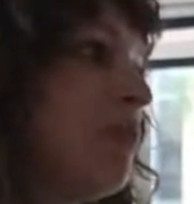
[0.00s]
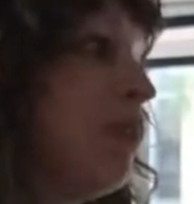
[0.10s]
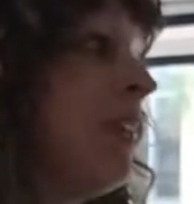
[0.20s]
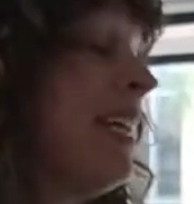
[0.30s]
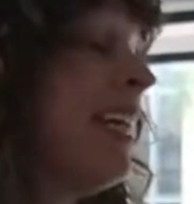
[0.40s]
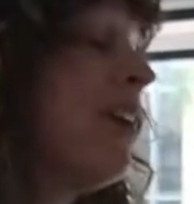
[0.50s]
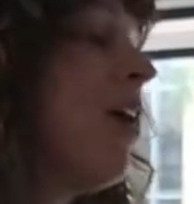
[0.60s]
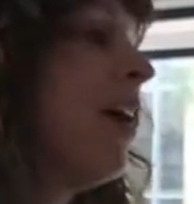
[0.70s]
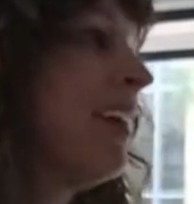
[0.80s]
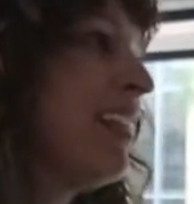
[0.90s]
bleeding
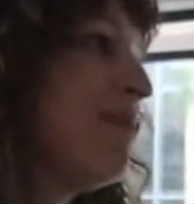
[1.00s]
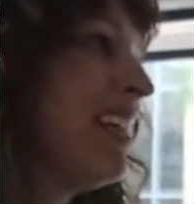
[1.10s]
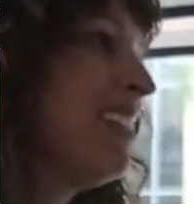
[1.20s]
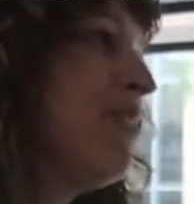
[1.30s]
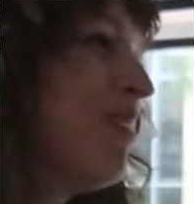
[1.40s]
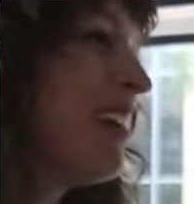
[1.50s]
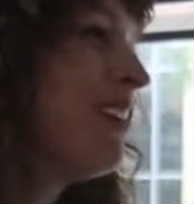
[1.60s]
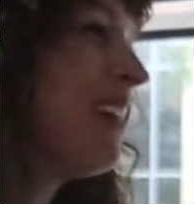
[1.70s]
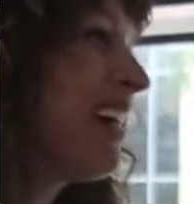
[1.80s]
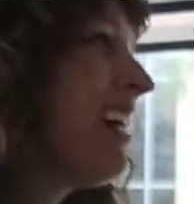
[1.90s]
heart that makes you want to
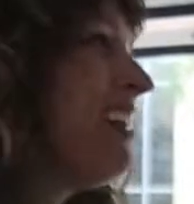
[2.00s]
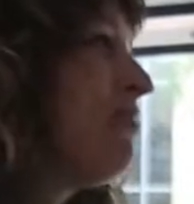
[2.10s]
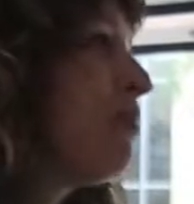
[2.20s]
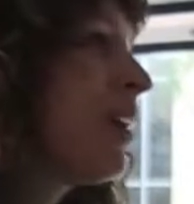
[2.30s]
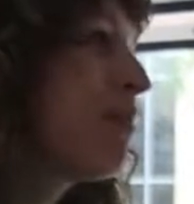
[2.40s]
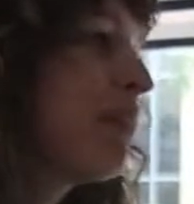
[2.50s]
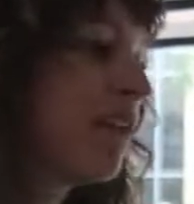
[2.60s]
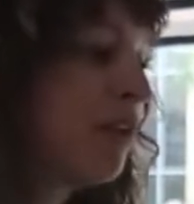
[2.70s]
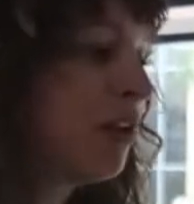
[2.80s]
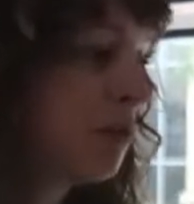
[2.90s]
do that kind of work, but
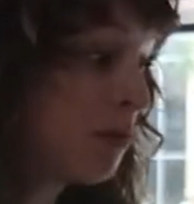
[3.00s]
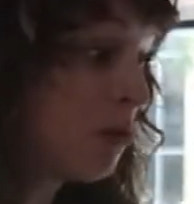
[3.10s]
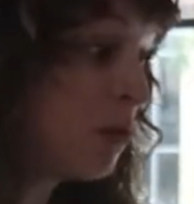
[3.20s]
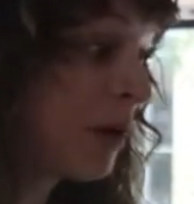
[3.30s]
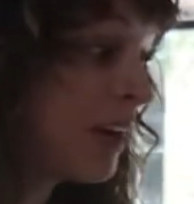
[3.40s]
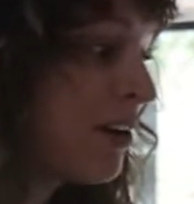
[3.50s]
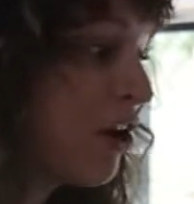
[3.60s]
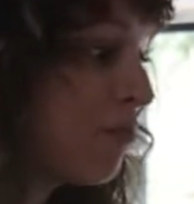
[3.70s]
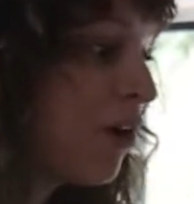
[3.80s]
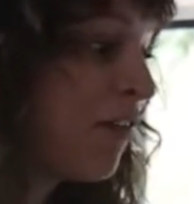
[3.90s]
I feel like people who work in
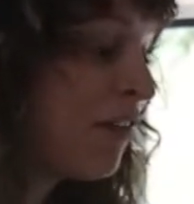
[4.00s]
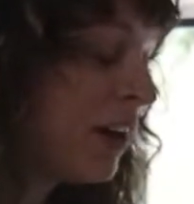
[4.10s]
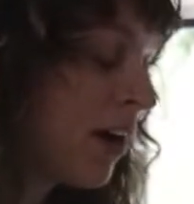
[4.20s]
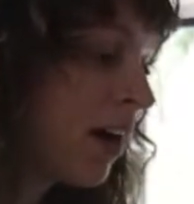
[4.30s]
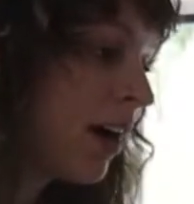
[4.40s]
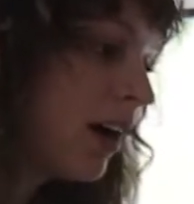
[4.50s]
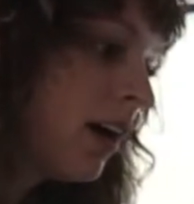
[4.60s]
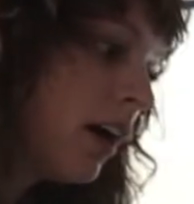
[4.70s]
nonprofit are,